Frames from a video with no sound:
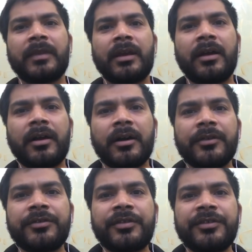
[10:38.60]

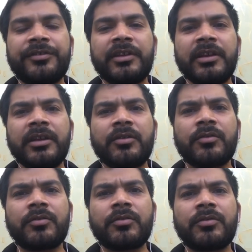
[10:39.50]
Srishti
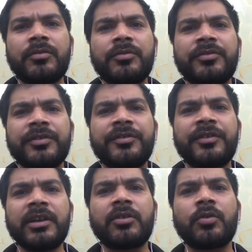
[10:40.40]

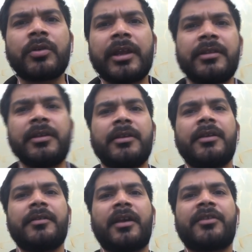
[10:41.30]

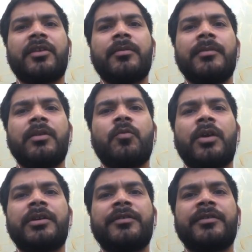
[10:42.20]
Kukreti is asking me
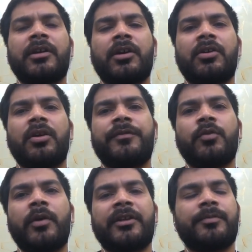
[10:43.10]
what is the cutoff
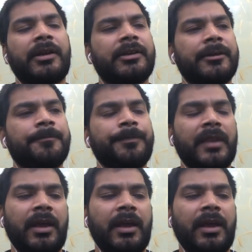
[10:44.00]
you are expecting.